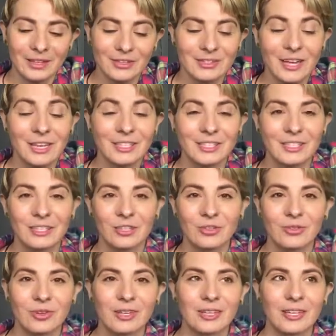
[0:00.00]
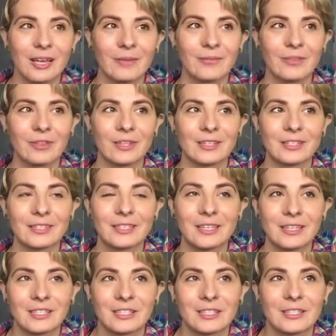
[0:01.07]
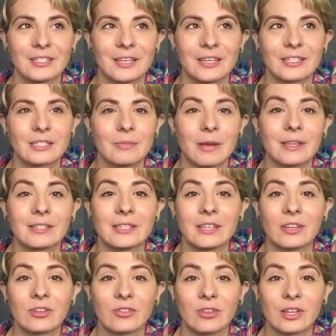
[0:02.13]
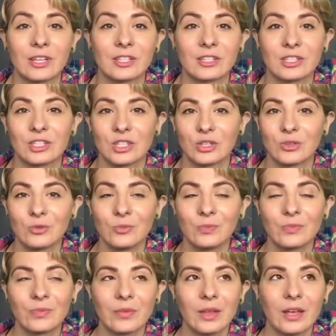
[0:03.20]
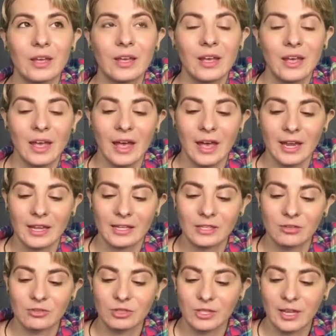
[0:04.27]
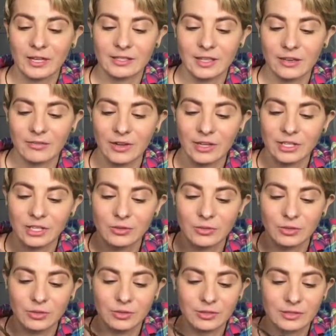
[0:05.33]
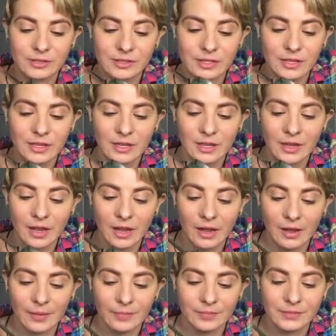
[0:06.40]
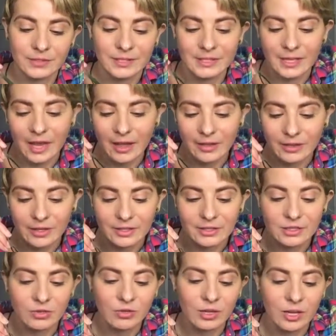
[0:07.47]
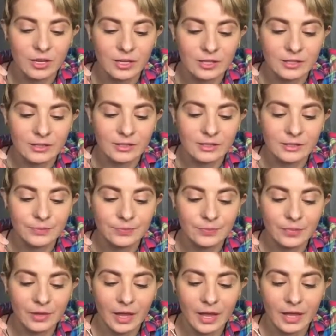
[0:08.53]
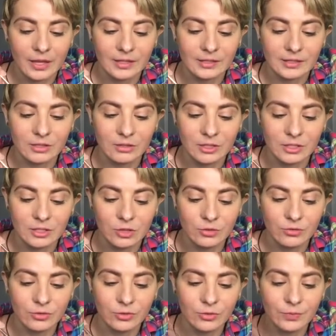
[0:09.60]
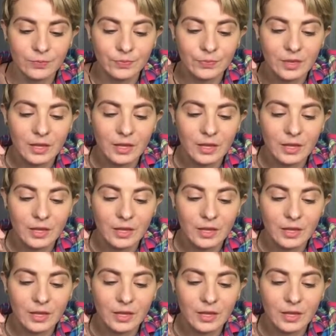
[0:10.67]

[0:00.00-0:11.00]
There's actually a Korean name for this dish. It's like a spicy Korean stew, and it usually has like vegetables, scallions, green onions, and silken tofu,